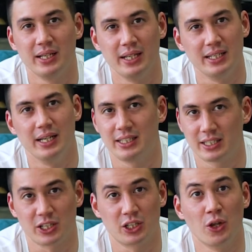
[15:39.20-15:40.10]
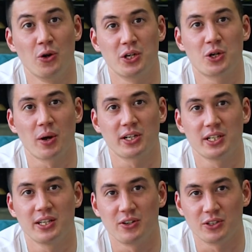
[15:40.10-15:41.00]
it's such a loaded
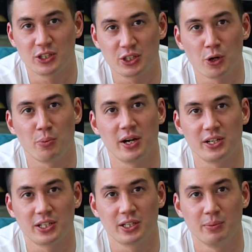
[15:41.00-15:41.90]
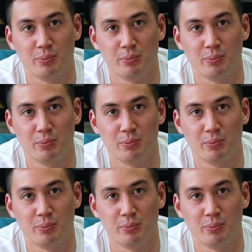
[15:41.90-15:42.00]
question. There's so much